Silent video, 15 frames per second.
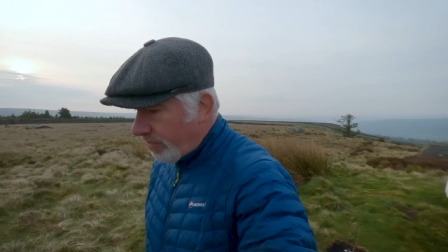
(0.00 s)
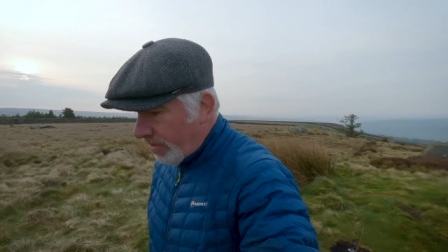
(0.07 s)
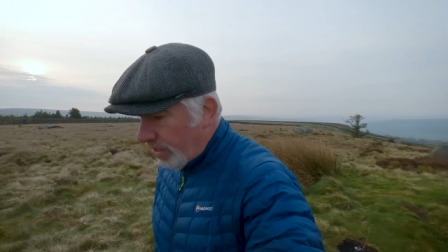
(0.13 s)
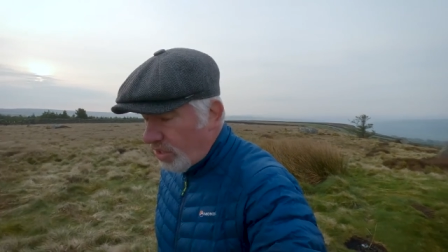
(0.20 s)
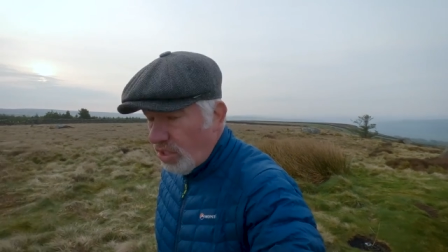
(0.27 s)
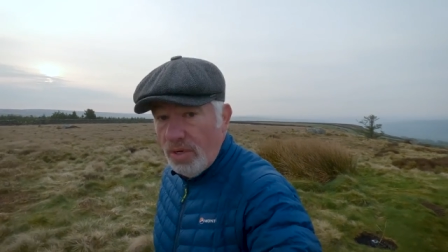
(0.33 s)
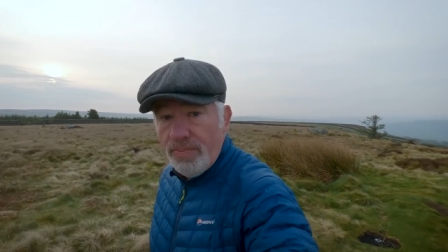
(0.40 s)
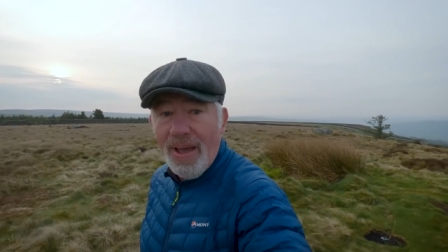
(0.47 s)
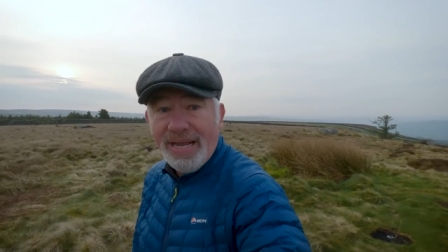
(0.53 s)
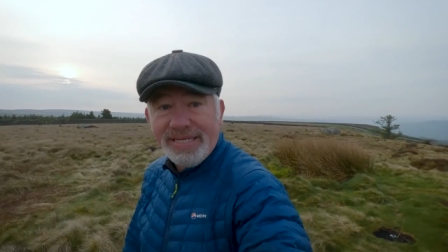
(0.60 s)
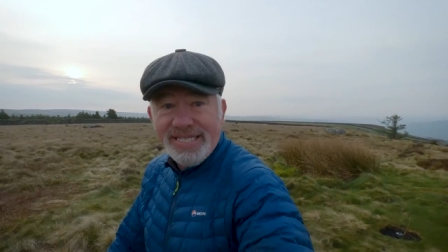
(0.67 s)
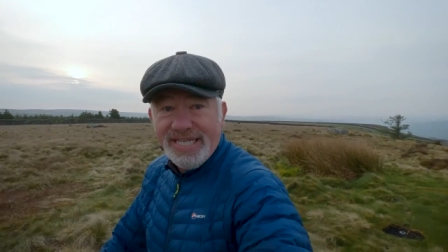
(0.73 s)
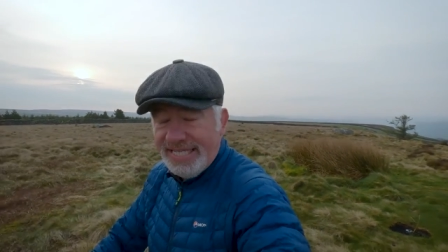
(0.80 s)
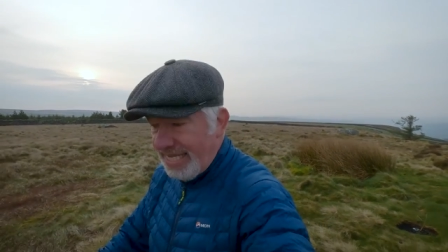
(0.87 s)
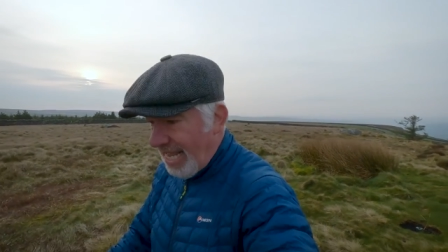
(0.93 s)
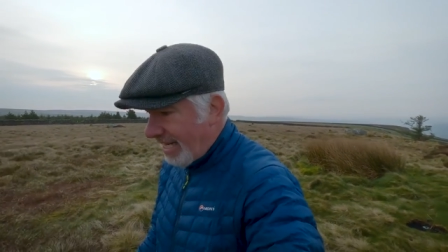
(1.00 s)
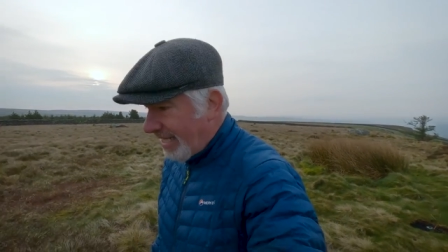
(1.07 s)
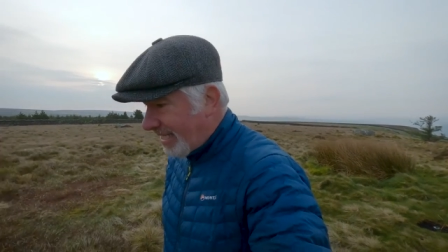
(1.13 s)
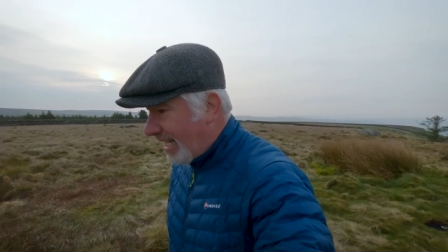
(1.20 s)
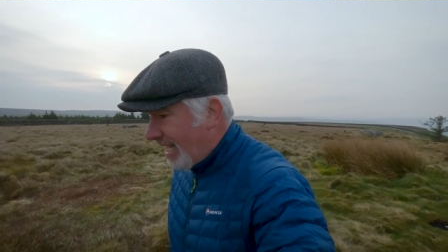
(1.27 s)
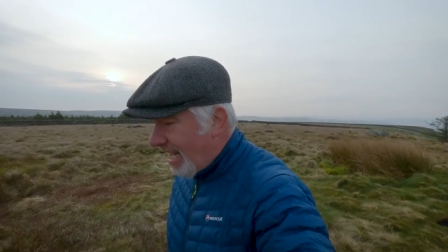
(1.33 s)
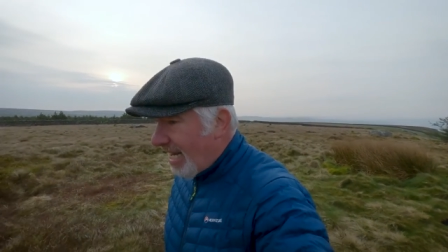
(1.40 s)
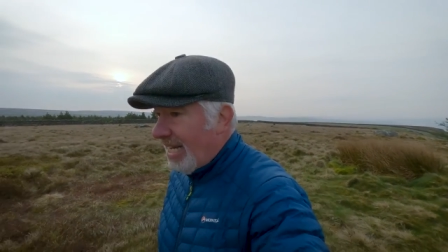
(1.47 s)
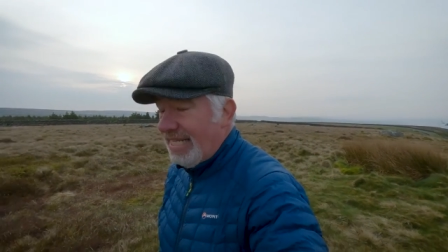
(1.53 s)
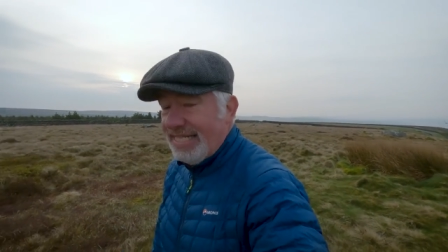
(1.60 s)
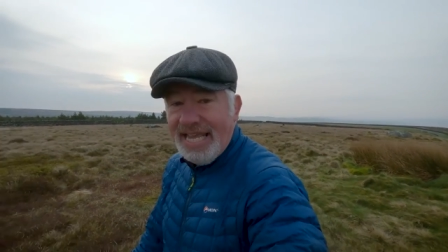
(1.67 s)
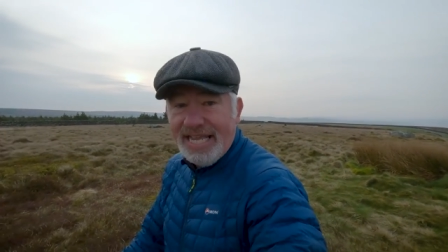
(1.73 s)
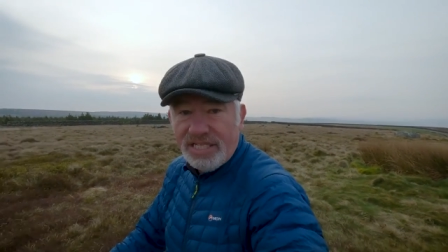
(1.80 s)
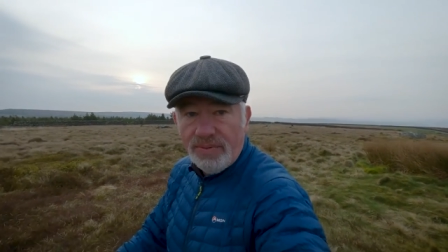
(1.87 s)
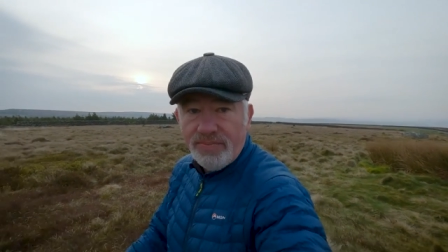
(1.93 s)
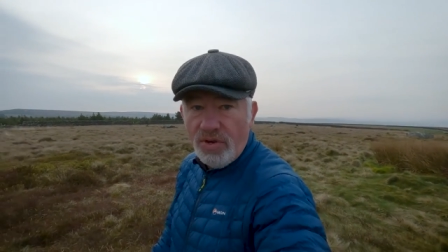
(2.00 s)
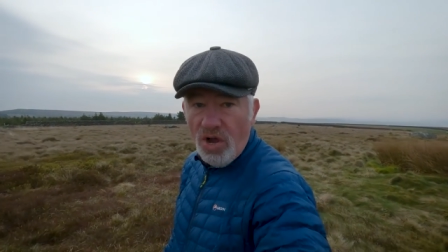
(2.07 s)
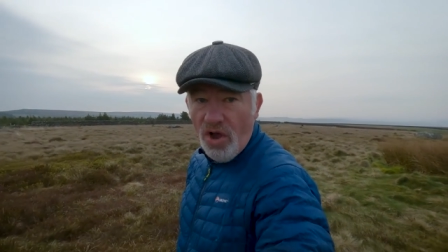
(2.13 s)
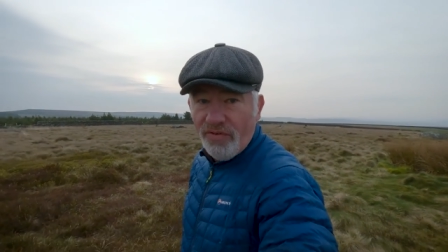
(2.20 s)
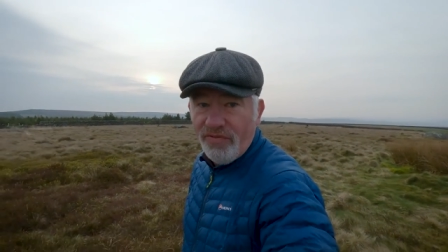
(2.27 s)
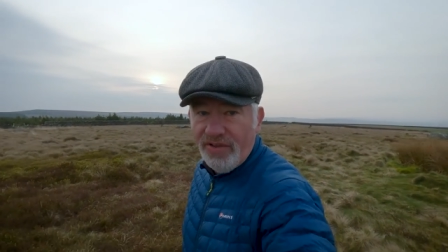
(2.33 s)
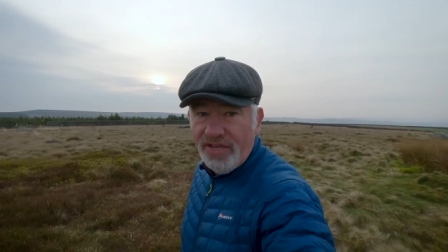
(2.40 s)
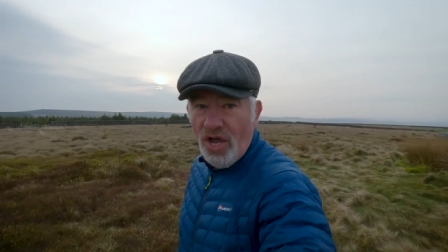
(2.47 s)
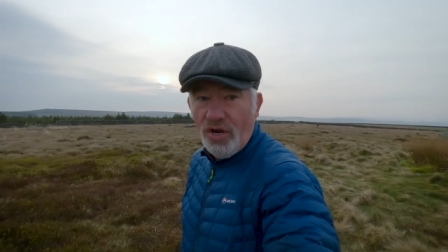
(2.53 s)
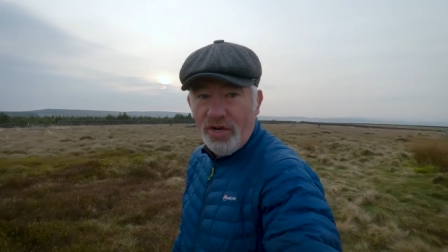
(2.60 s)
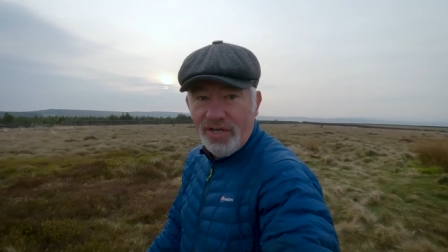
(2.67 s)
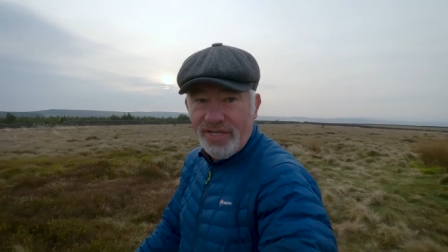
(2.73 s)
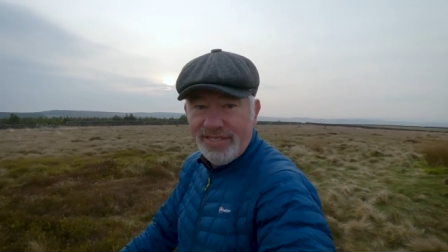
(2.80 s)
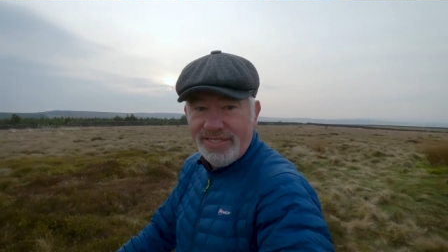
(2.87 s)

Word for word: So back to the tent. Let's get some coffee on.